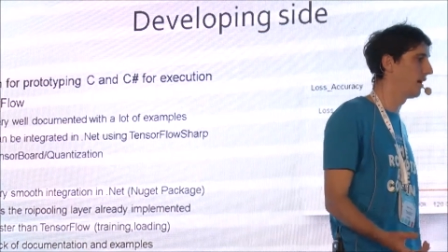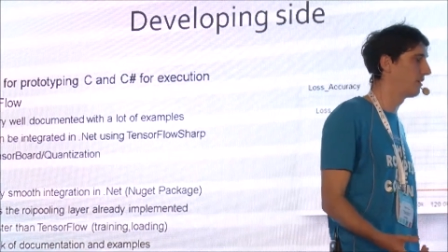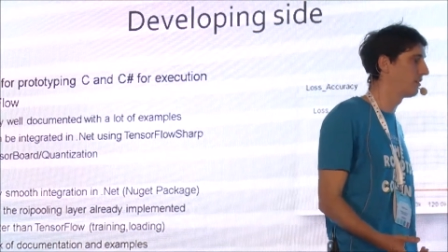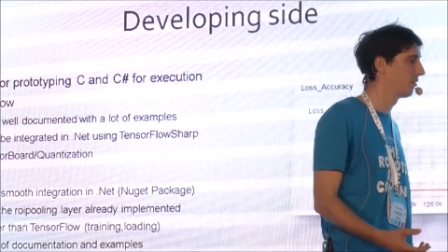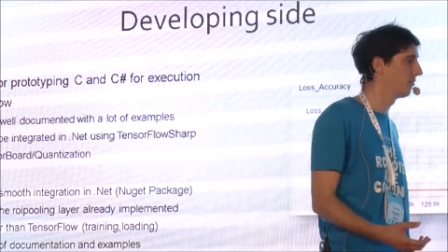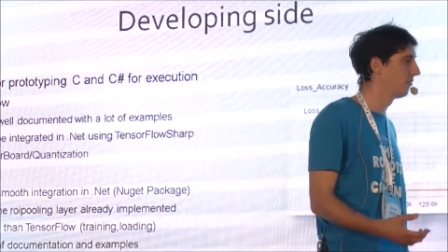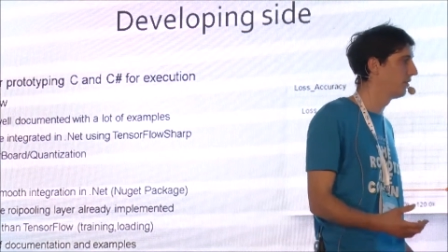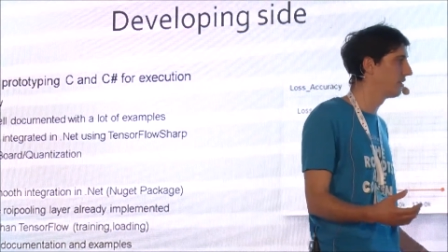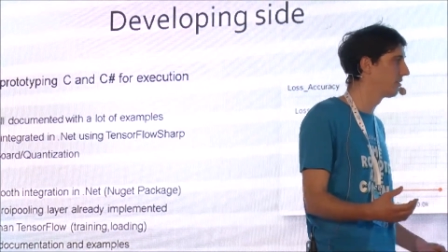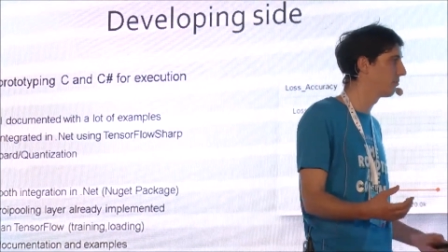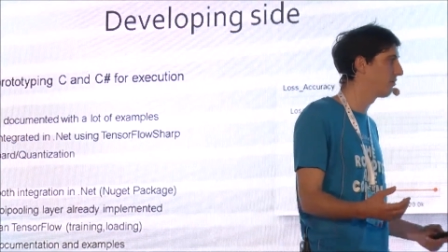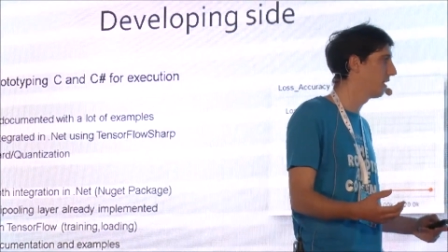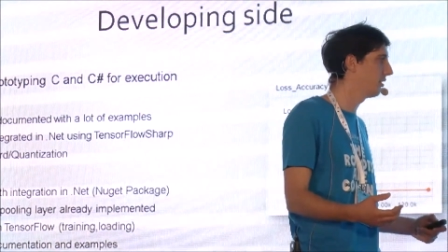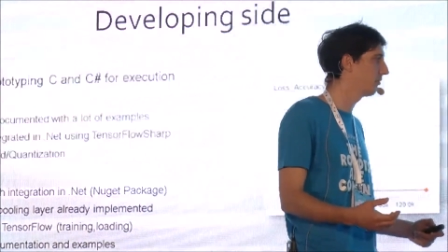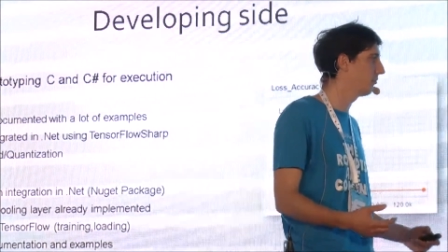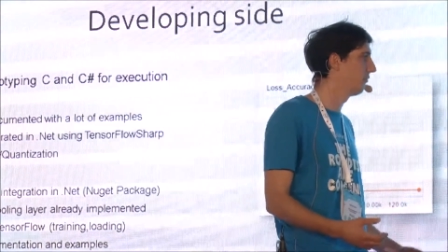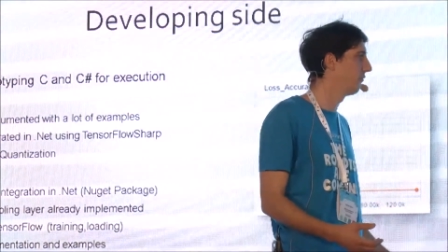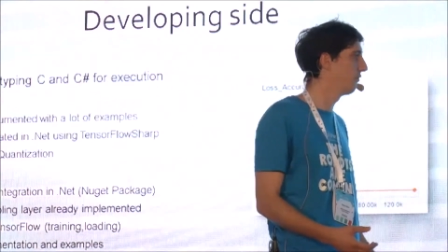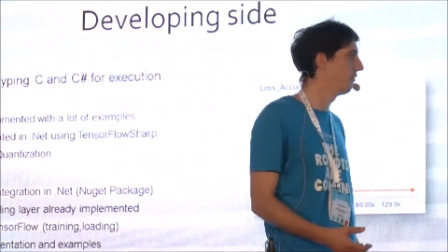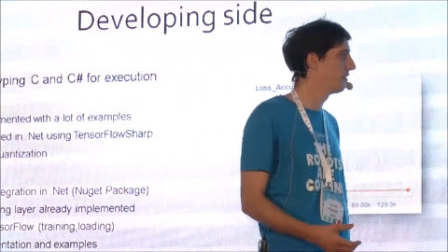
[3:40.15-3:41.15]
So it's quite
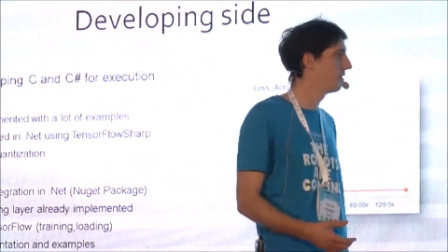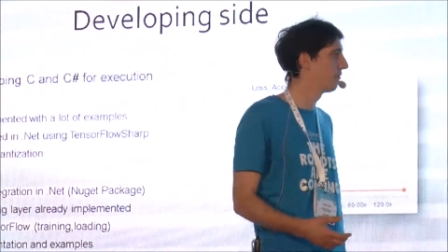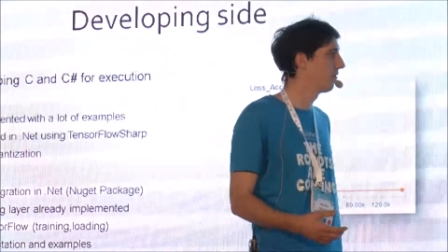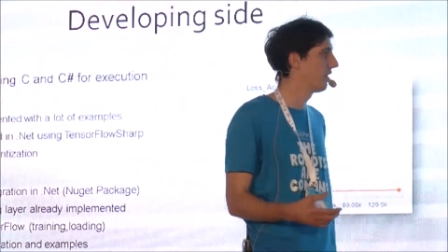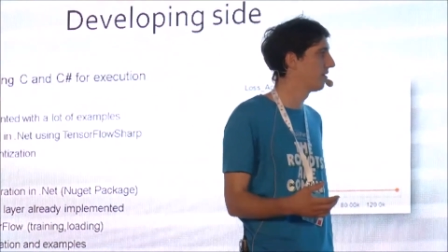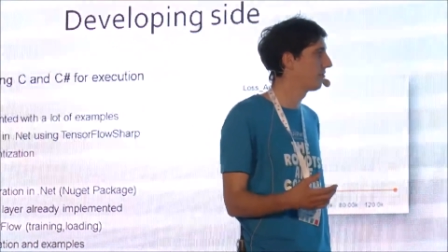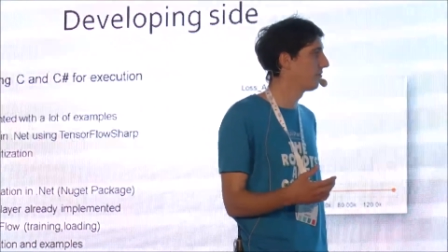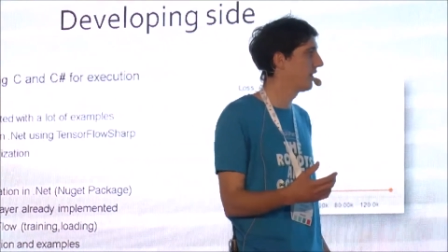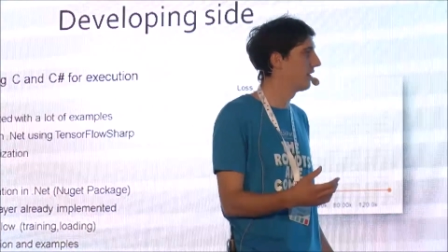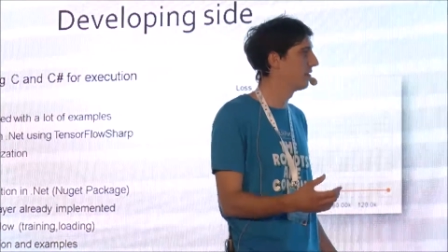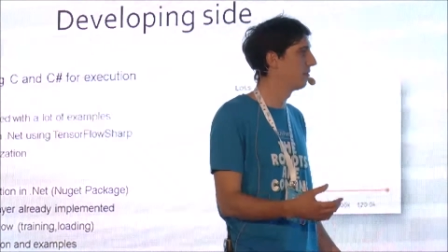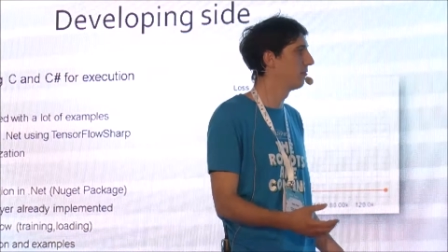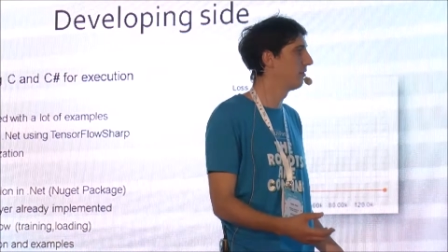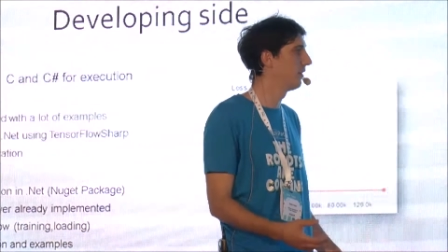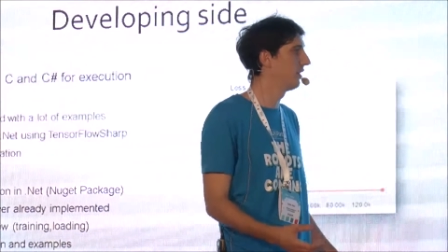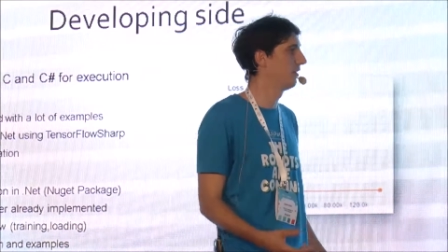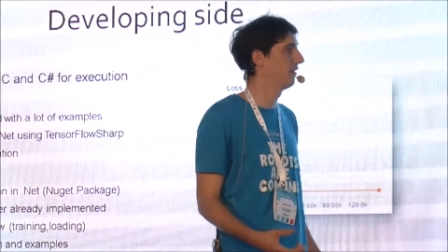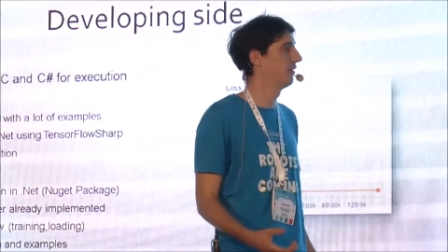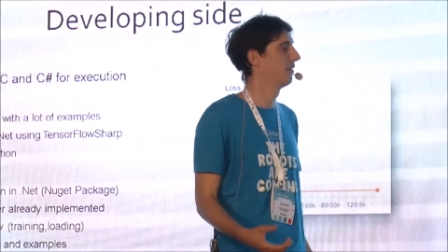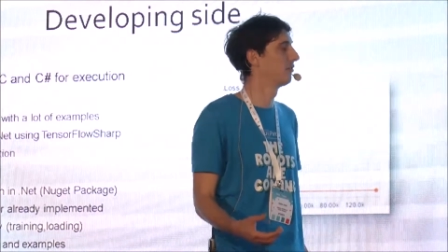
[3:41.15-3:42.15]
confusing when I try to
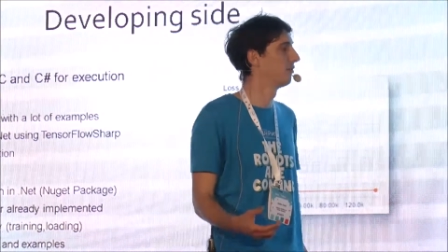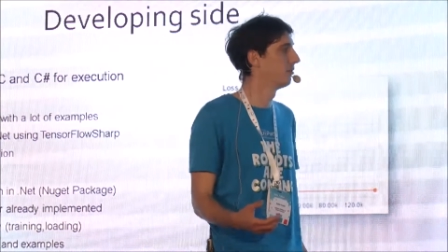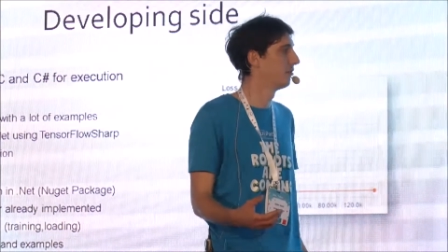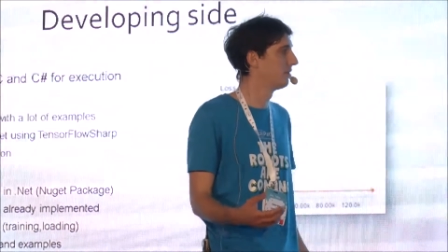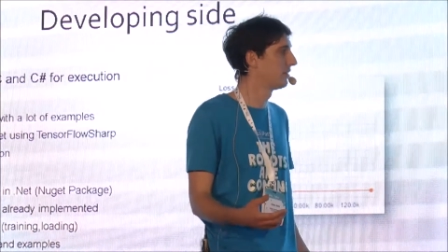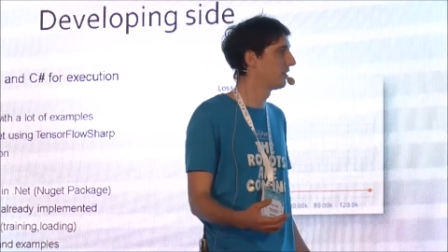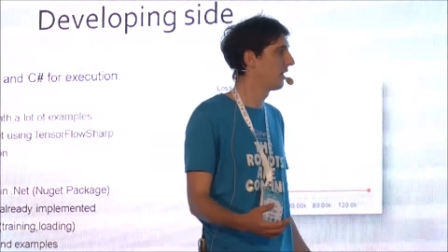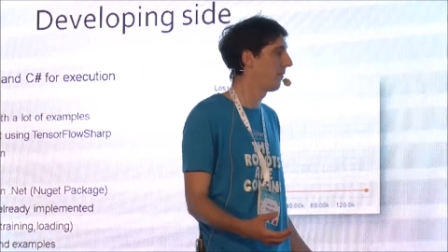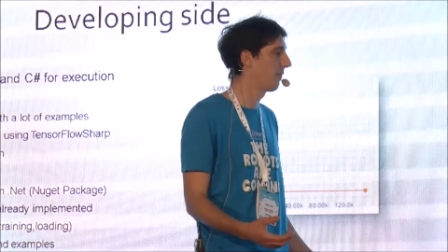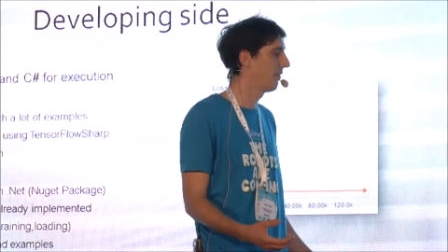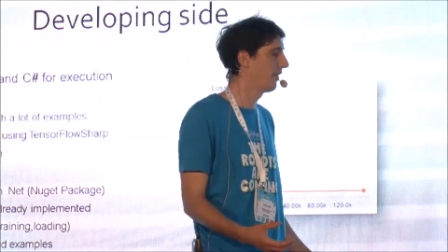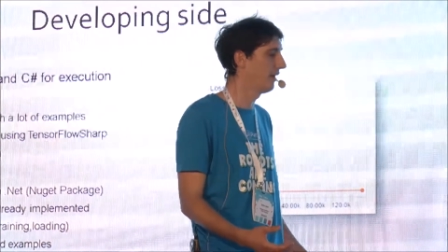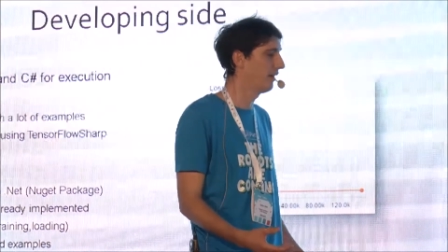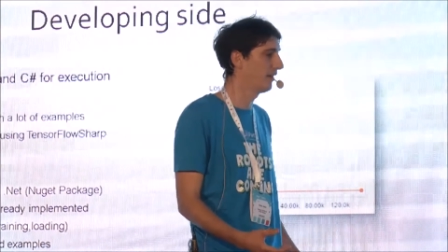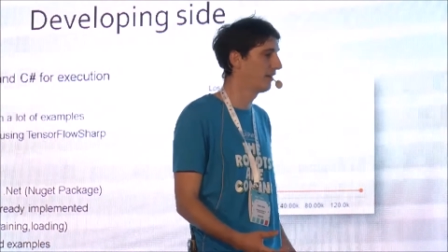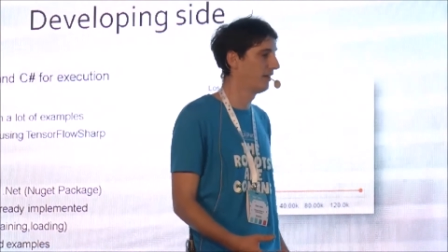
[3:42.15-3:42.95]
do something.